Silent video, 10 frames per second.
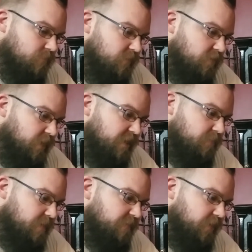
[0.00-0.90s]
you'll have to
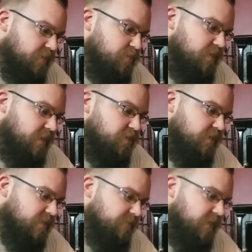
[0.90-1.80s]
be very
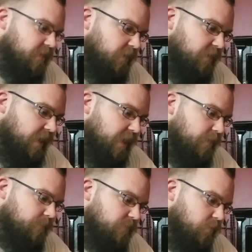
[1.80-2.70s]
judicious in figuring that
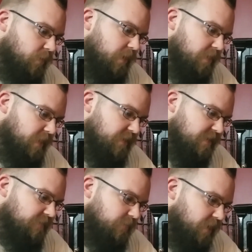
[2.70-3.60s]
out. One of the things
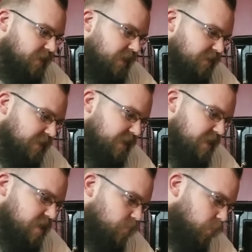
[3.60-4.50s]
I've recognized I
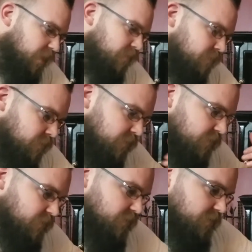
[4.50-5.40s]
need when
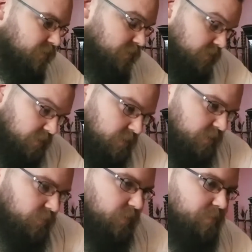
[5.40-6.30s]

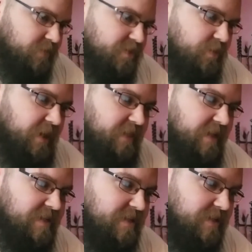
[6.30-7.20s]
pursuing the
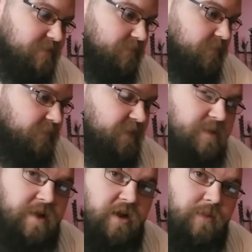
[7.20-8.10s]

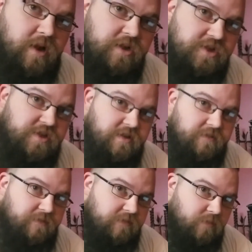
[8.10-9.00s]
50-mile march,
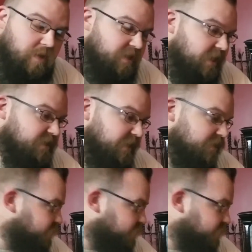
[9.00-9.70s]
of recognizing it's